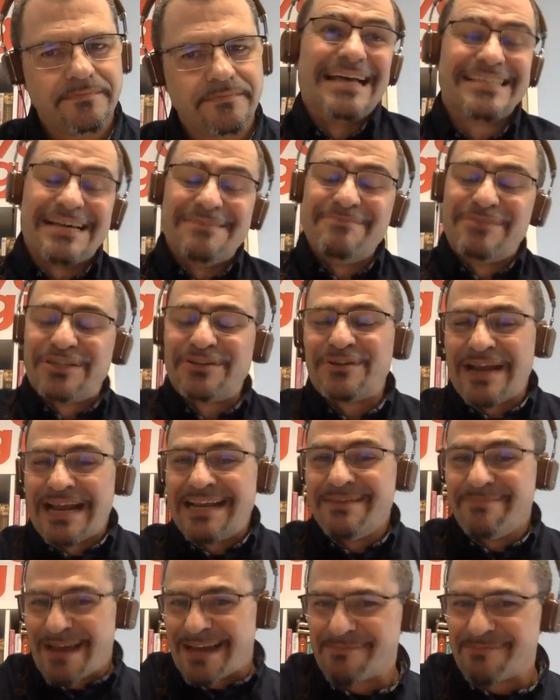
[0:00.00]
As I'm sure
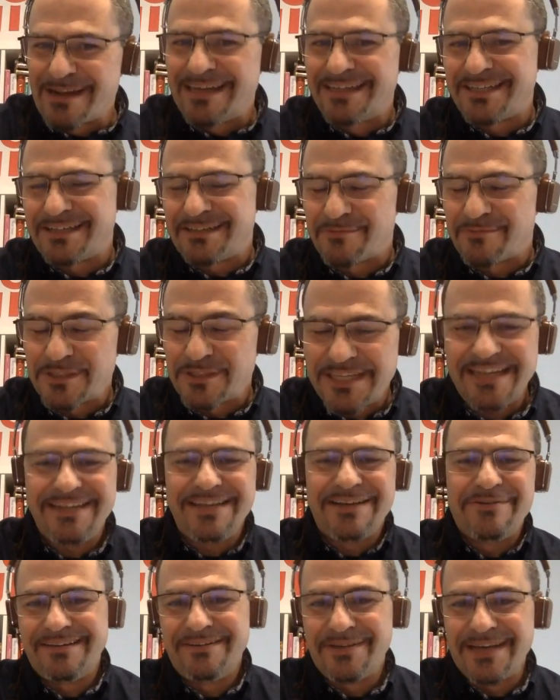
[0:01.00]
any bank manager will tell
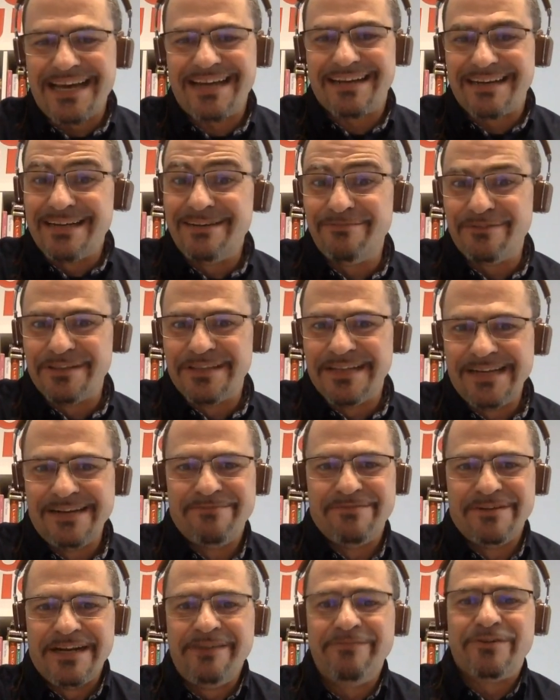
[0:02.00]
you, can't live on the never
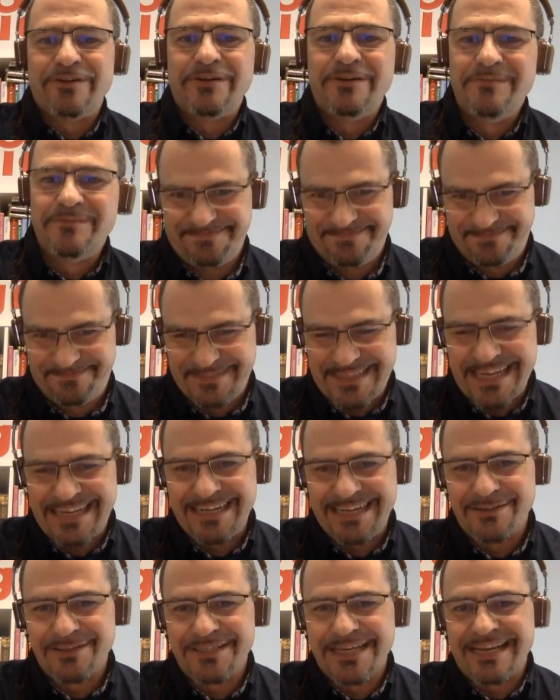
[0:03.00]
ever.
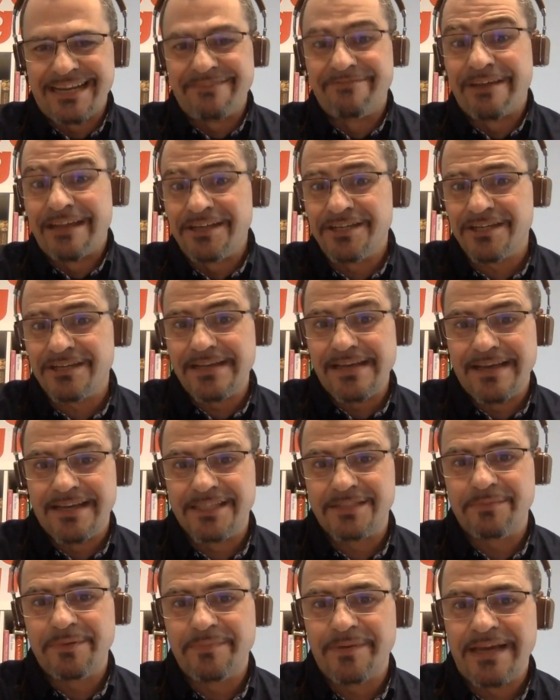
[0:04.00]
Technical debt eventually has to
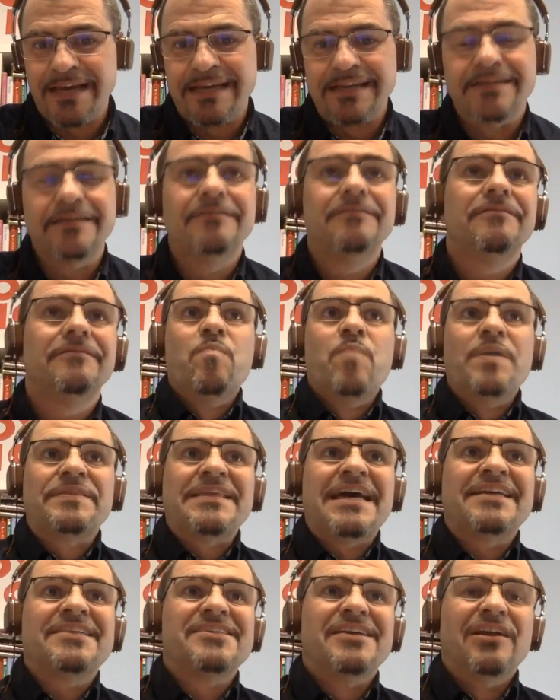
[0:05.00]
be paid. But
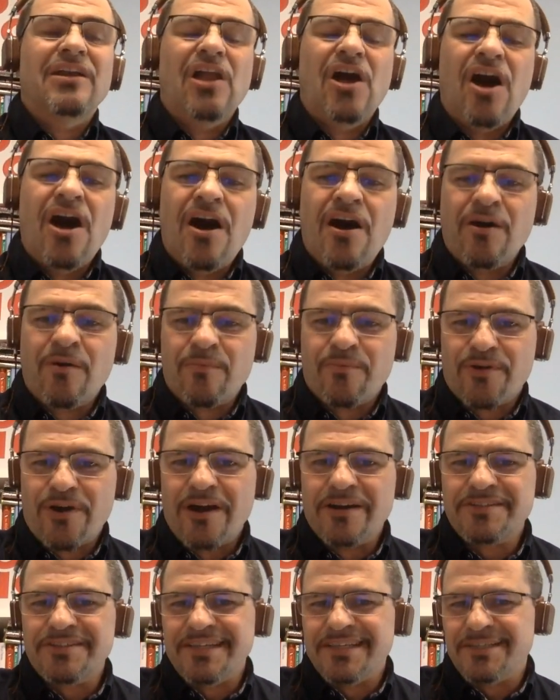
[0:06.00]
that's a long
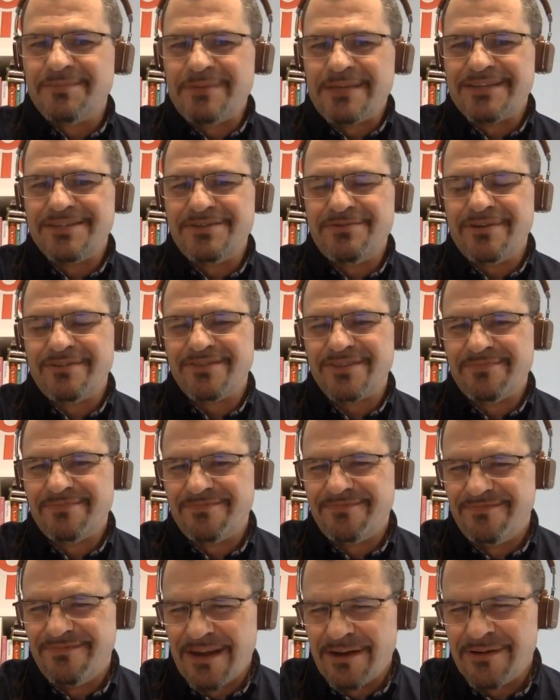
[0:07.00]
process because you have some
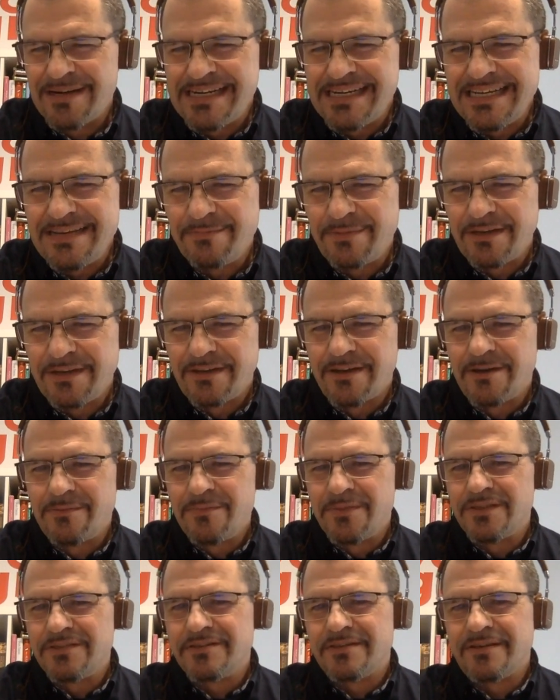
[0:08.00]
very deep
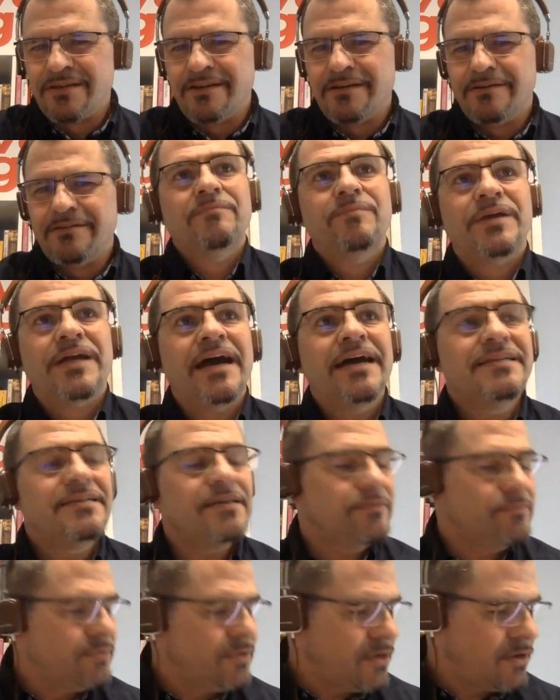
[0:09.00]
incumbents there. But I
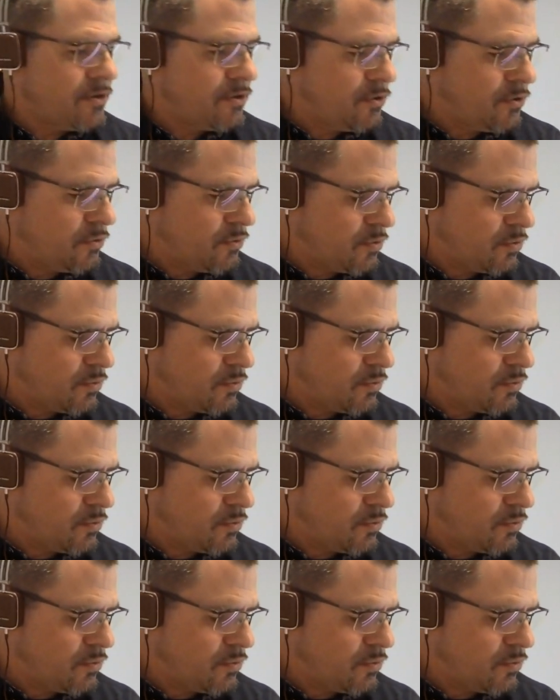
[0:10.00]
don't know,